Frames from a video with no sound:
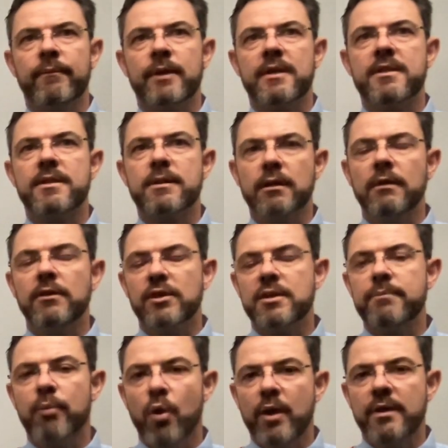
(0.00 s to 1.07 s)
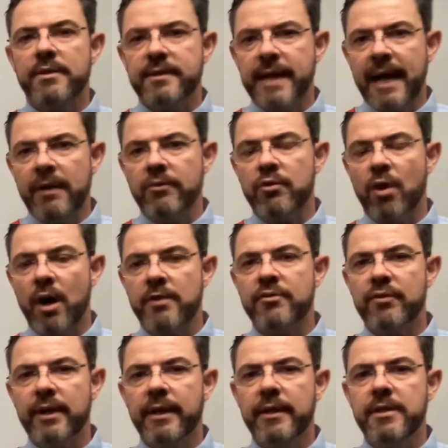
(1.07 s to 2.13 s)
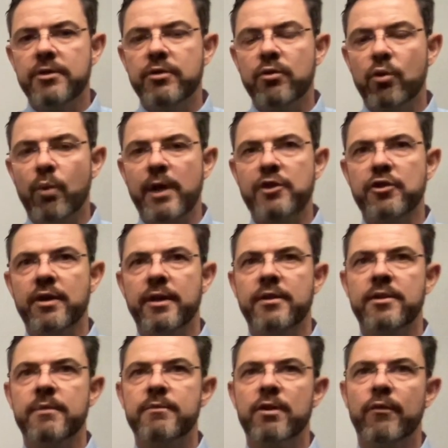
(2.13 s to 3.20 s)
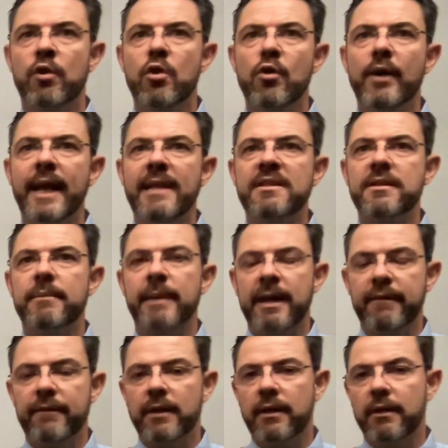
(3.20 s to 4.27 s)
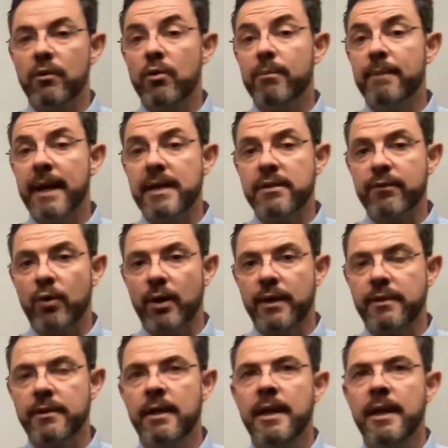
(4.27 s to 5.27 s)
still just boils down to answering these two questions in terms of who gets the benefit and who pays for it.